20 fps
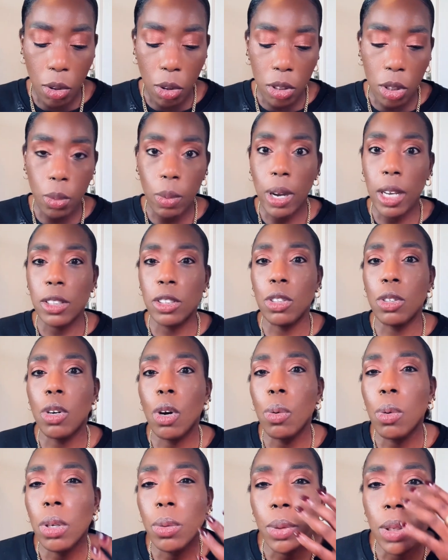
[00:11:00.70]
Otherwise, you
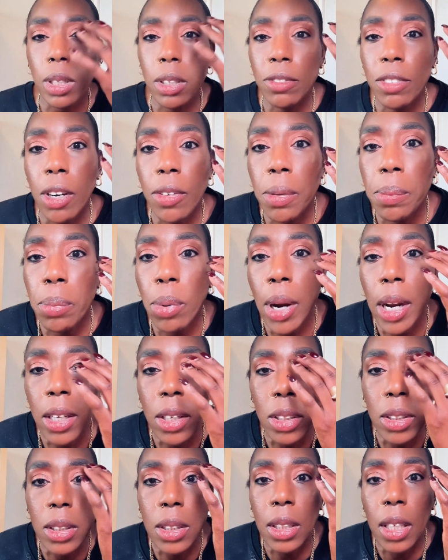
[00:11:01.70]
go in with a very bright
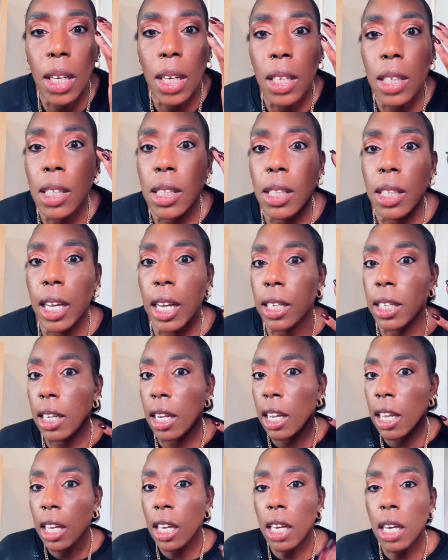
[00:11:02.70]
concealer and then
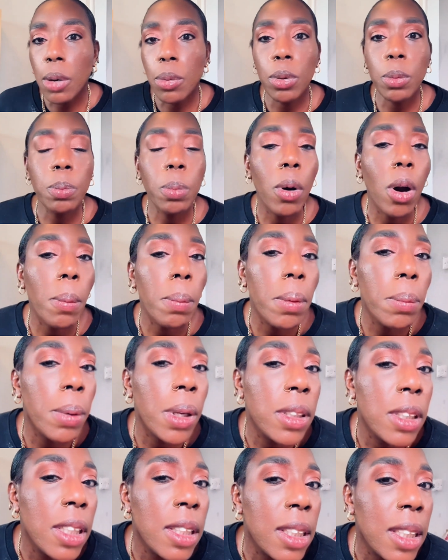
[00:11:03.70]
it would pop.
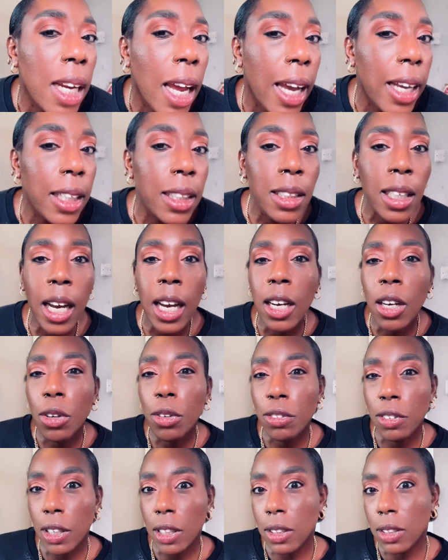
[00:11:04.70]
But it's nice. I
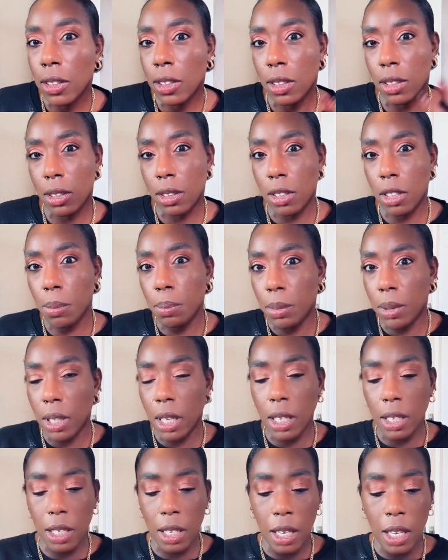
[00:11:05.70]
love it.
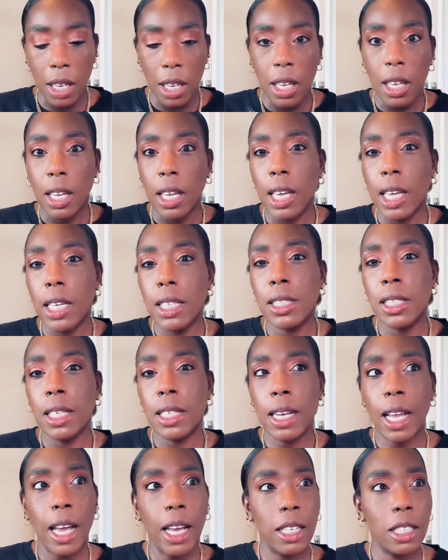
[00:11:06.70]
Something easy,
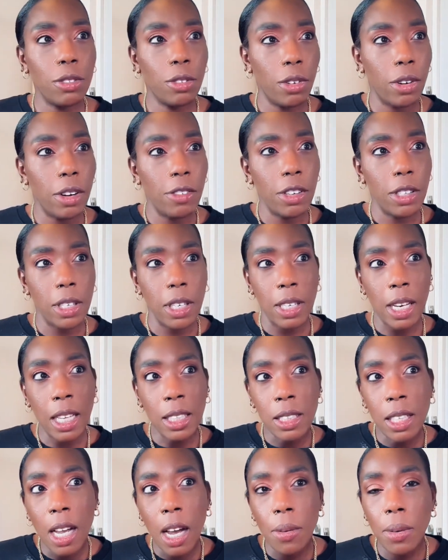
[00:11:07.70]
nice for every day.
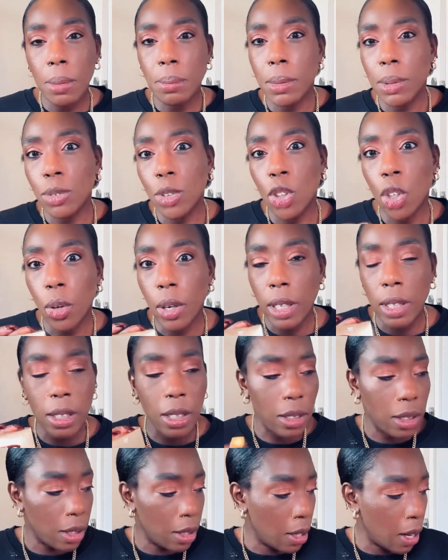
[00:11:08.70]
That's how I'm enjoying
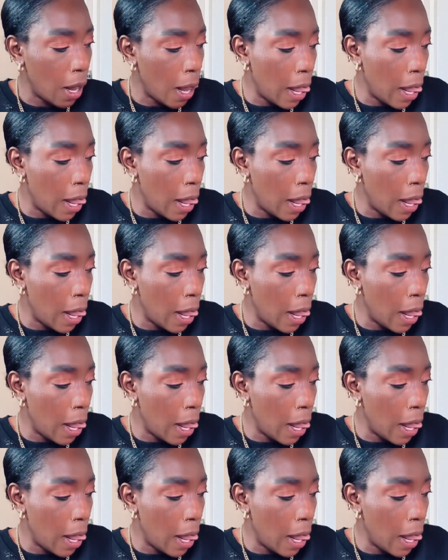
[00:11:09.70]
this